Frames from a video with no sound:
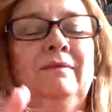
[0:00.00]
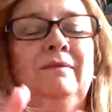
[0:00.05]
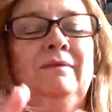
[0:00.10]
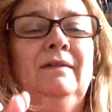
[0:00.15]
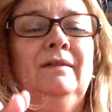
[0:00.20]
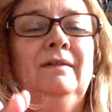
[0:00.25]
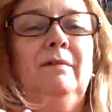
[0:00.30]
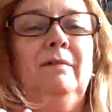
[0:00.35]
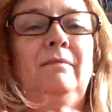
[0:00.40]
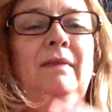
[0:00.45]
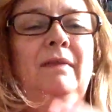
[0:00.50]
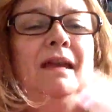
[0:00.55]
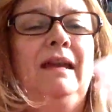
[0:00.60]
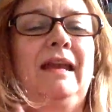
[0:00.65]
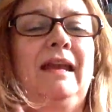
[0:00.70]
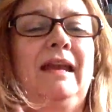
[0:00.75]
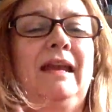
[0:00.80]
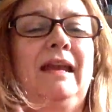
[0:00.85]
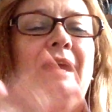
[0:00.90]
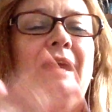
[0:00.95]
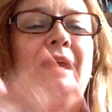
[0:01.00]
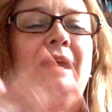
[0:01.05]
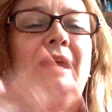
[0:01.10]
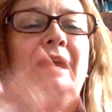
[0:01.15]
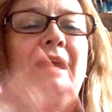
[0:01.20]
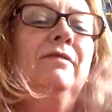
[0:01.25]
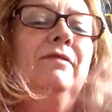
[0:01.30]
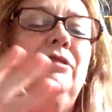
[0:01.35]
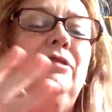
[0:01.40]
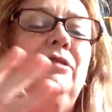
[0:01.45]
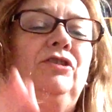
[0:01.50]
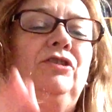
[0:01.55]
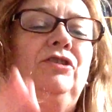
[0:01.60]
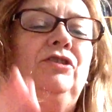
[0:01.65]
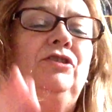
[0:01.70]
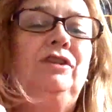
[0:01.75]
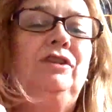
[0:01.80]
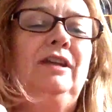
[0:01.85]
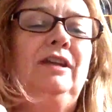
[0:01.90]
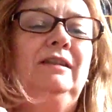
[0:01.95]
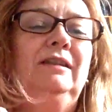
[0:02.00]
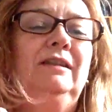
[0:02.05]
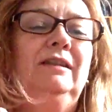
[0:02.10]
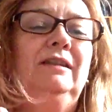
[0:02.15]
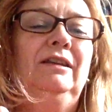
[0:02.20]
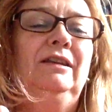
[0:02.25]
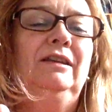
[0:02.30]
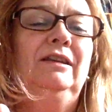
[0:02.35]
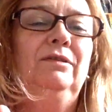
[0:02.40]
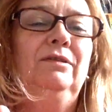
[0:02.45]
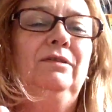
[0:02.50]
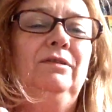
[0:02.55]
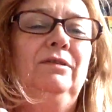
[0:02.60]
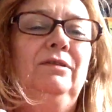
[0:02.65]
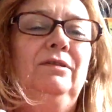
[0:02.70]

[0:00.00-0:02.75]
Marianne, how can you change it to